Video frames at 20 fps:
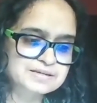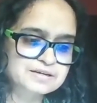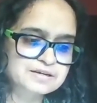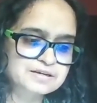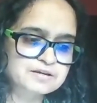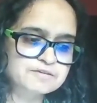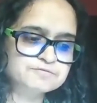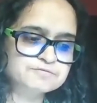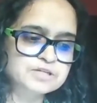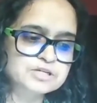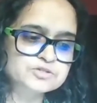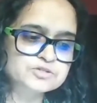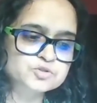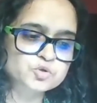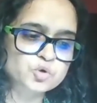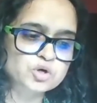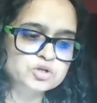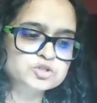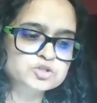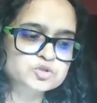if they
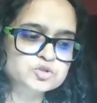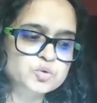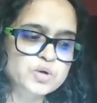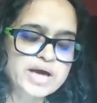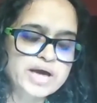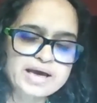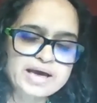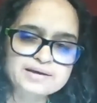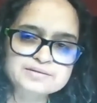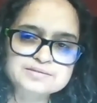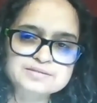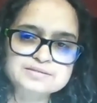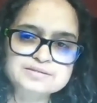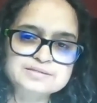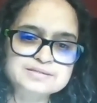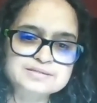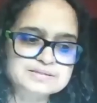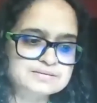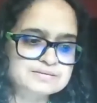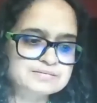sought to
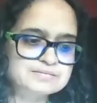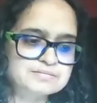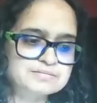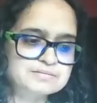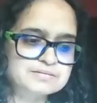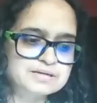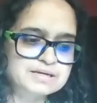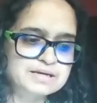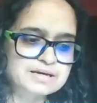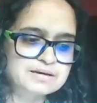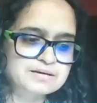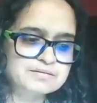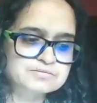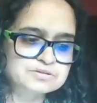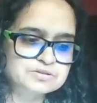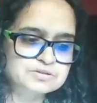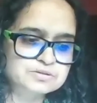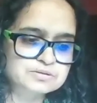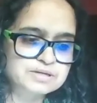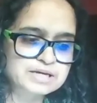access
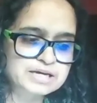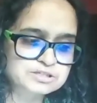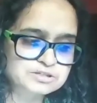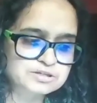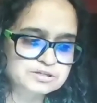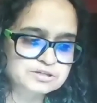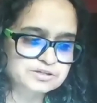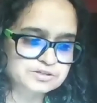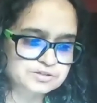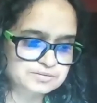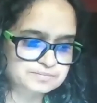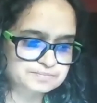education.